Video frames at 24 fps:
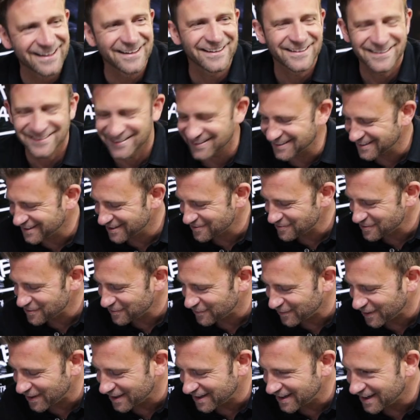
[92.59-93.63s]
This is gonna be
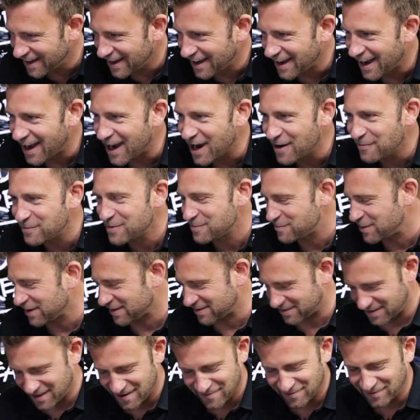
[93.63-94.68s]
funny. I hope he
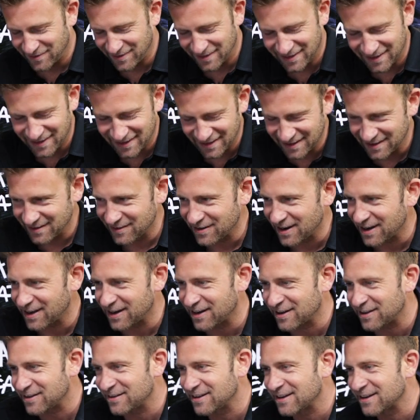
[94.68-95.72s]
picks up. I
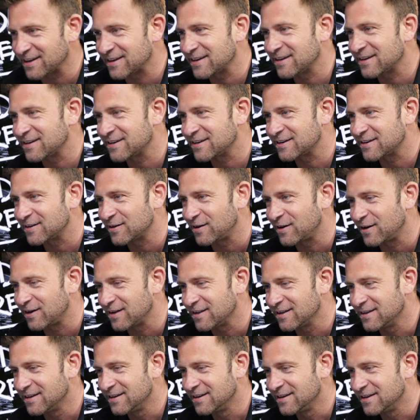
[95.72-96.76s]
gotta click
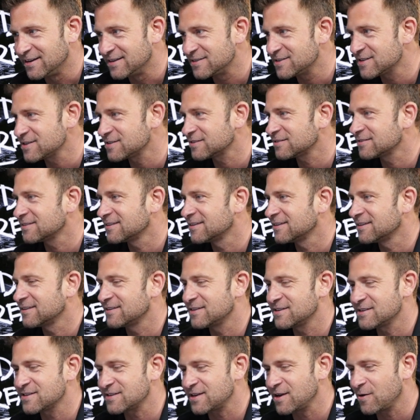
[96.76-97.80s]
call. Is
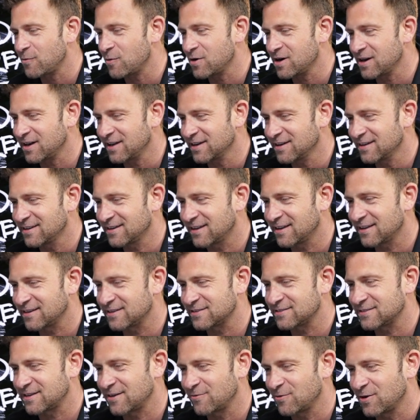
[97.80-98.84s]
this gonna work? I think
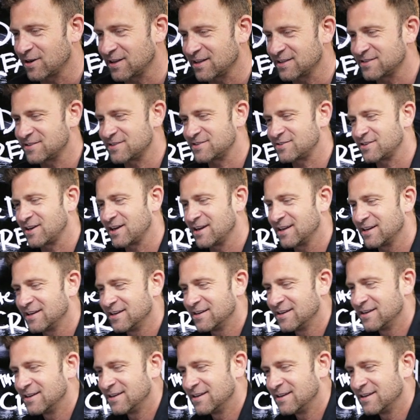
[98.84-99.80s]
it's gonna work. Let's just try it.